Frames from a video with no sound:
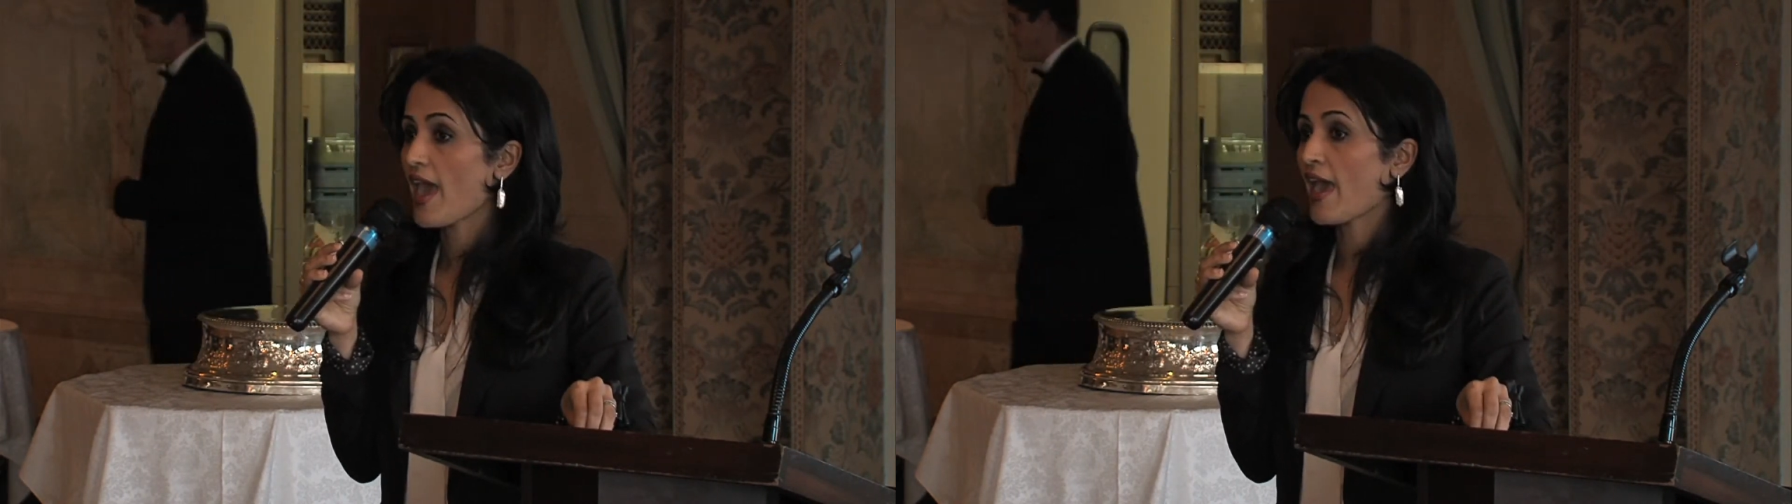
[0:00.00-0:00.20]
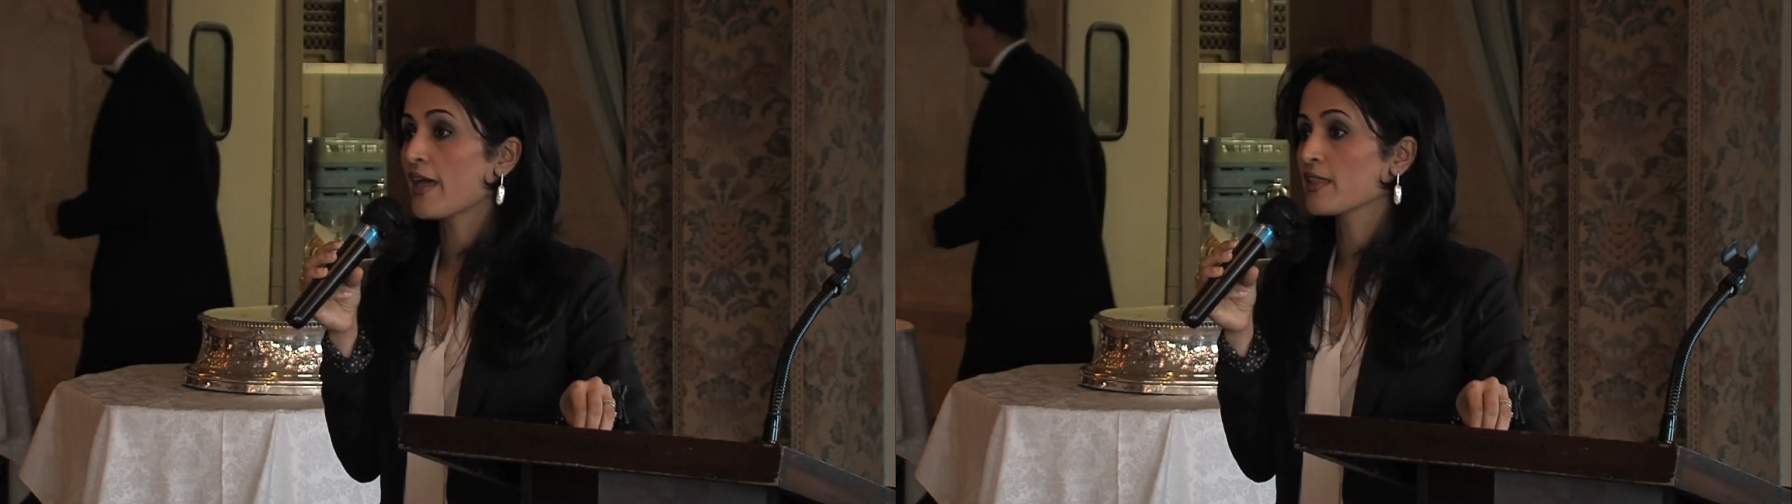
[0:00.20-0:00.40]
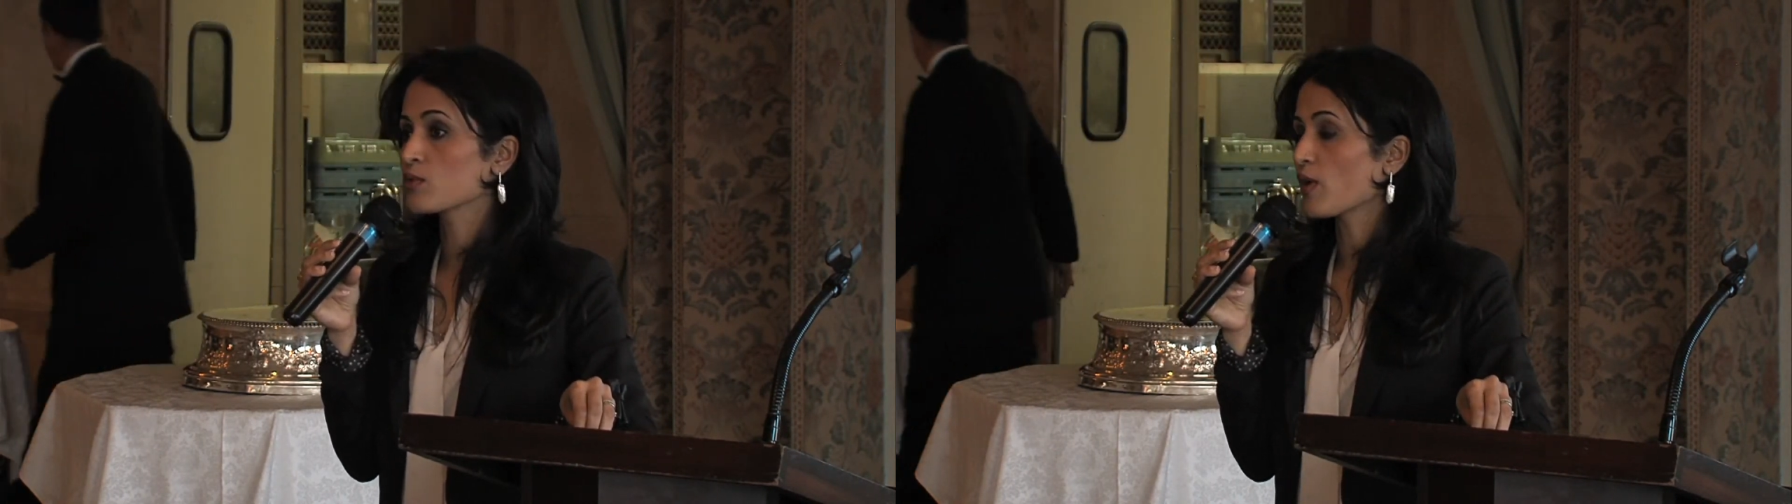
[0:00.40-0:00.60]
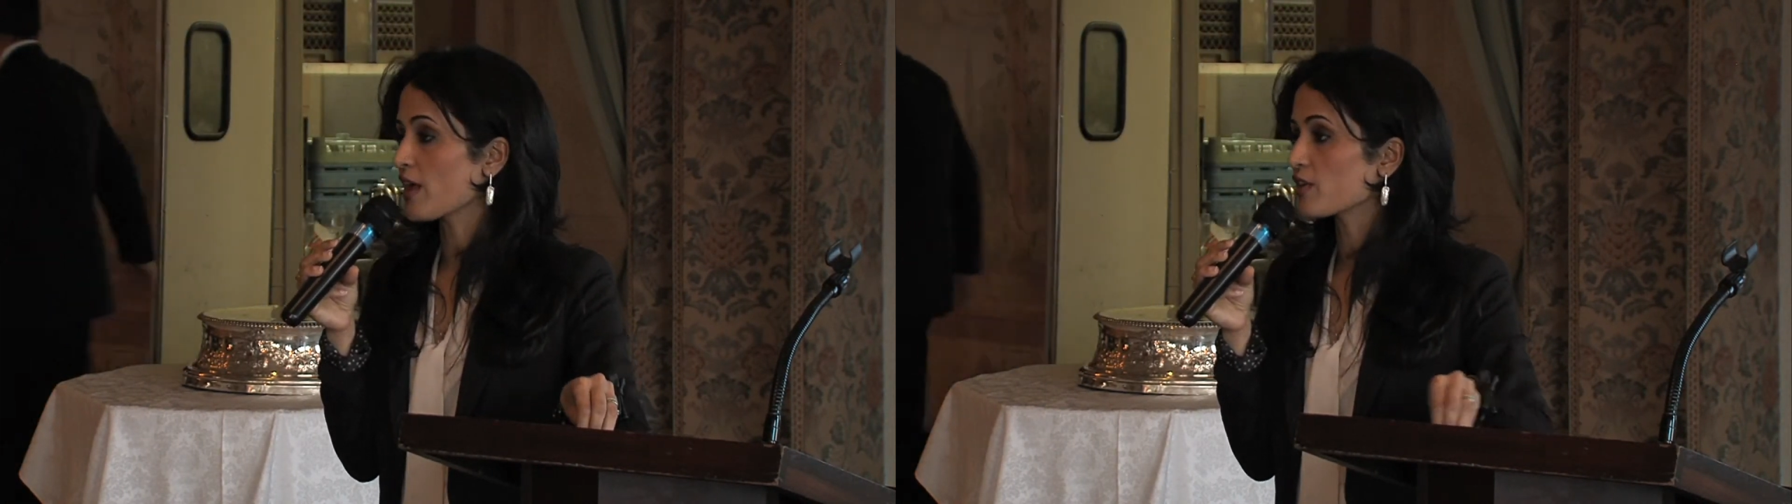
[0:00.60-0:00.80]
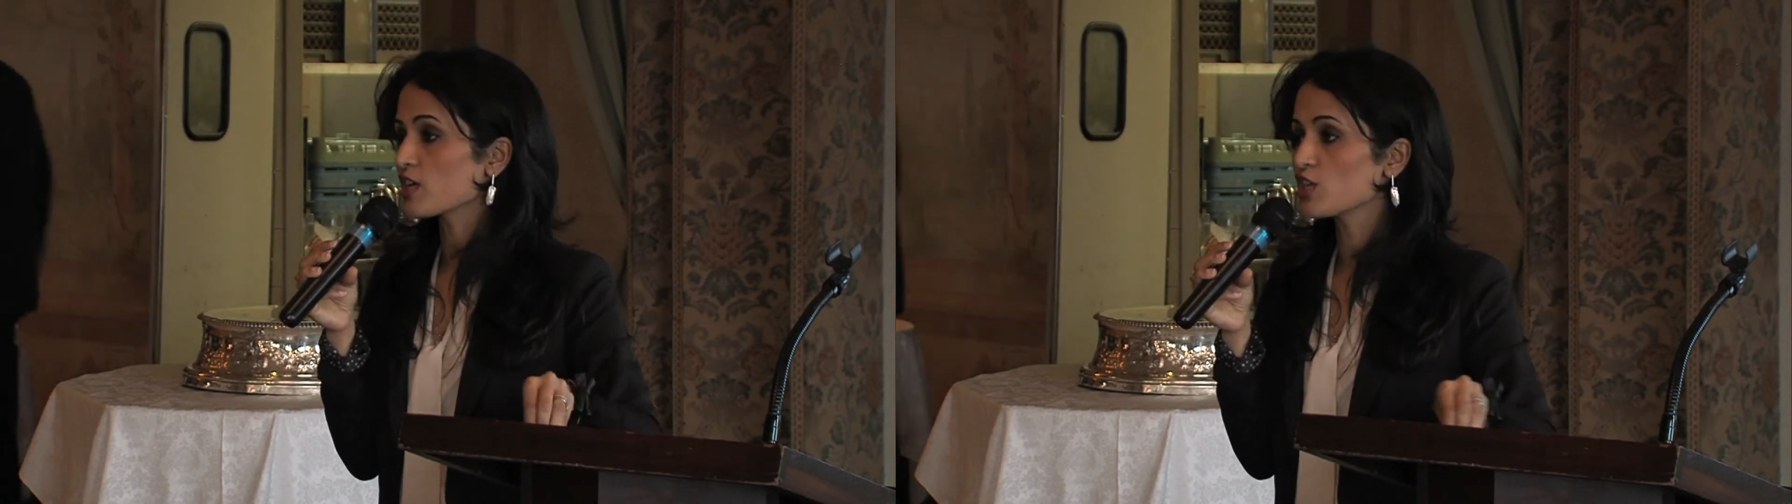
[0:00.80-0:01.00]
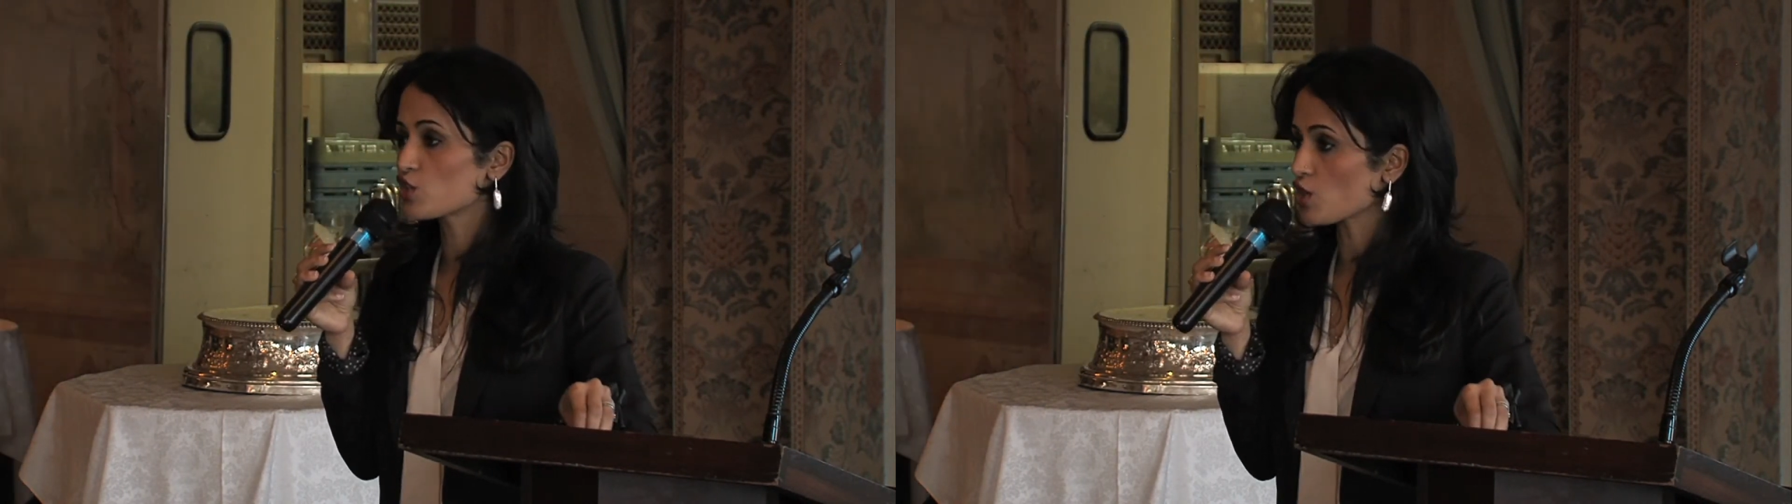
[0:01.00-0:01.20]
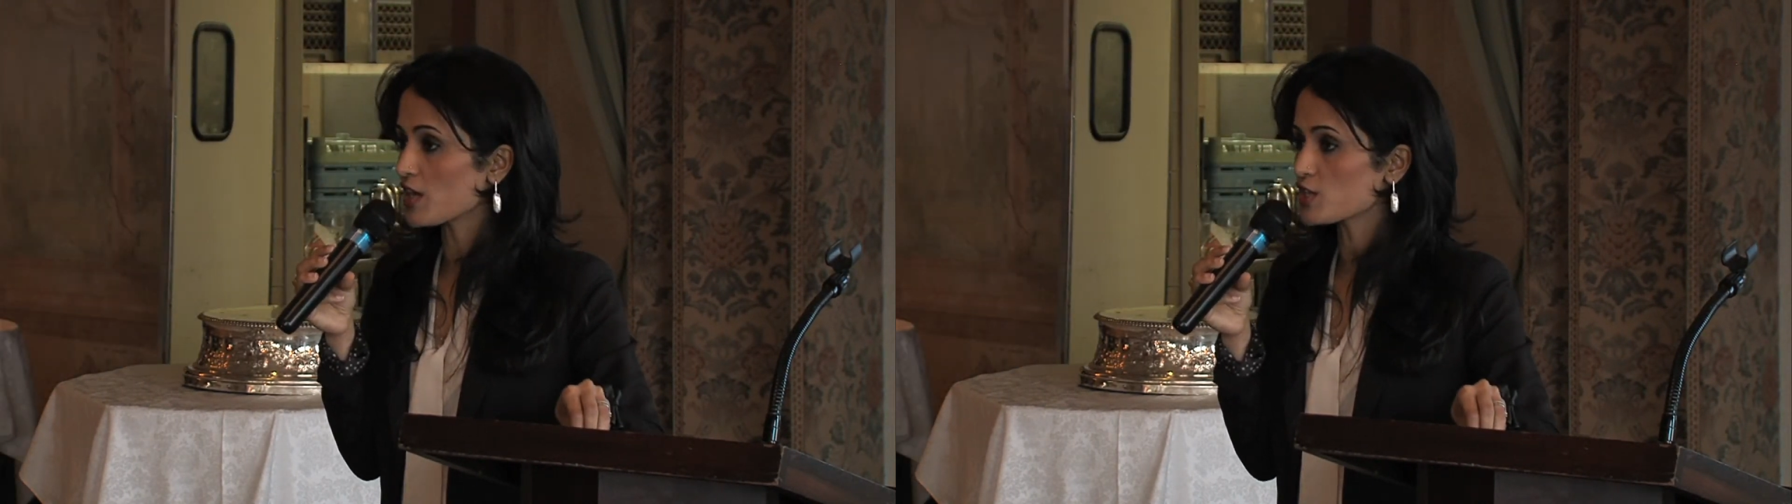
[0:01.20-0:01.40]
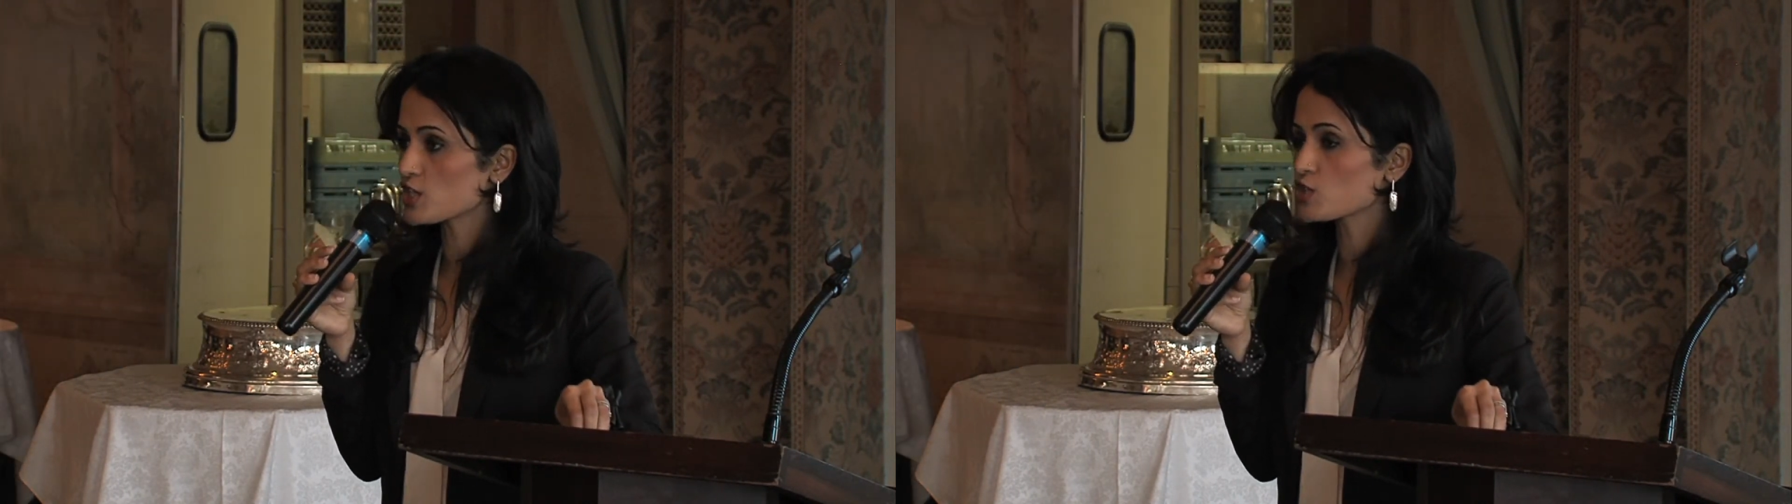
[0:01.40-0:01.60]
and whatever he
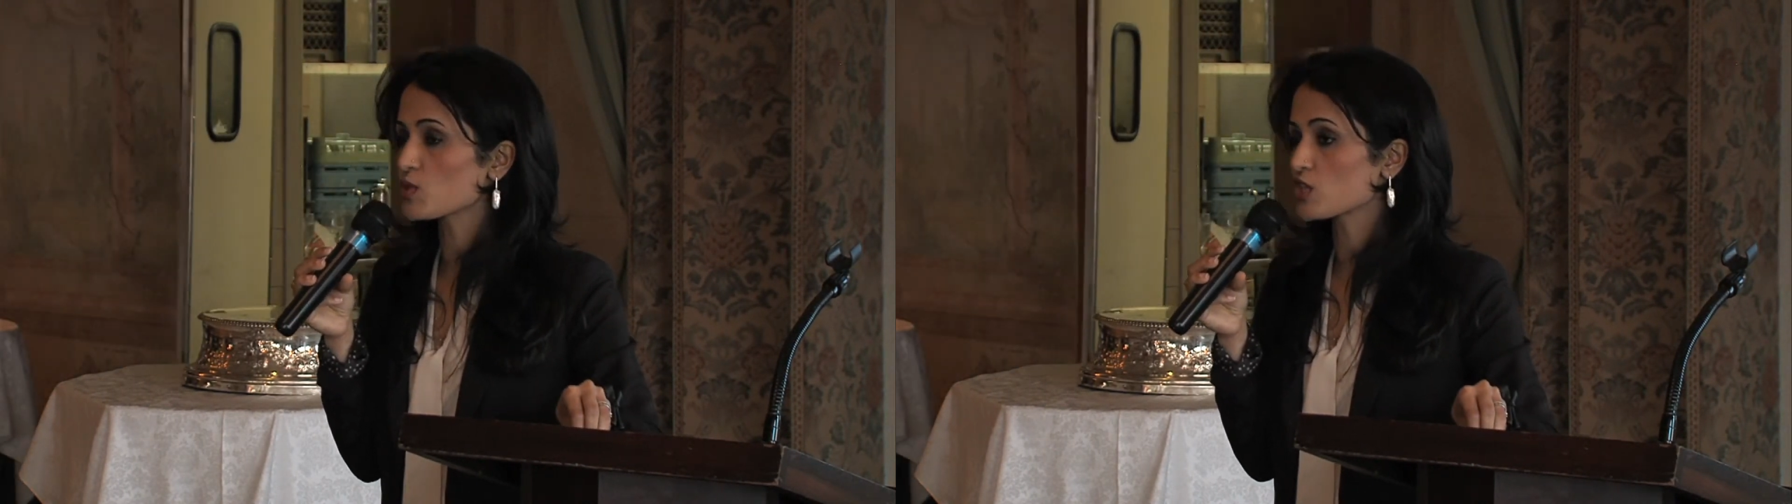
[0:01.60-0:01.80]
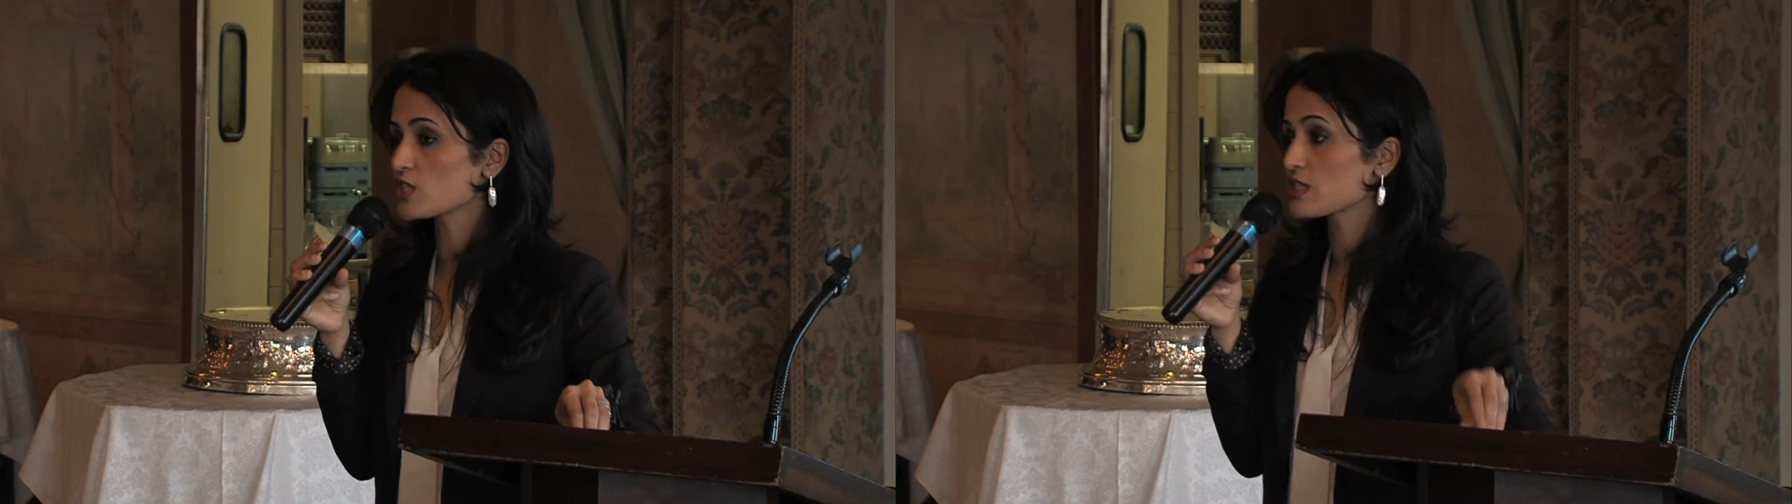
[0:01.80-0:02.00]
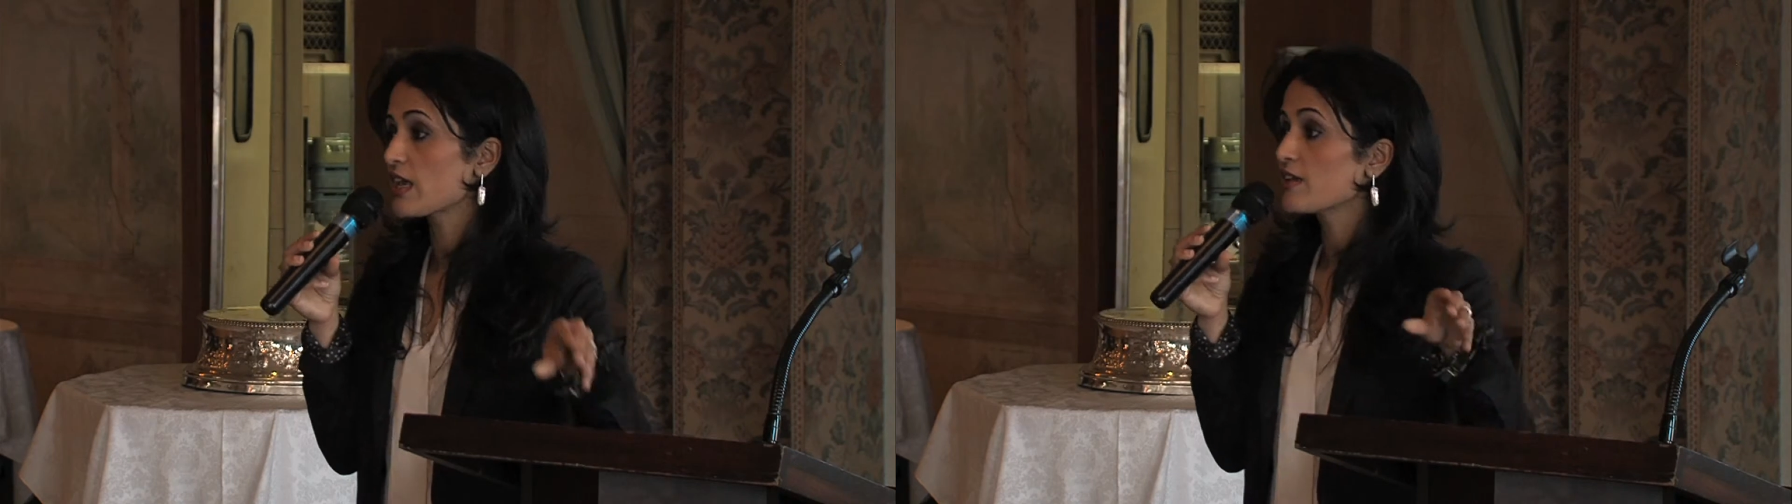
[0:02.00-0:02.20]
charges, which is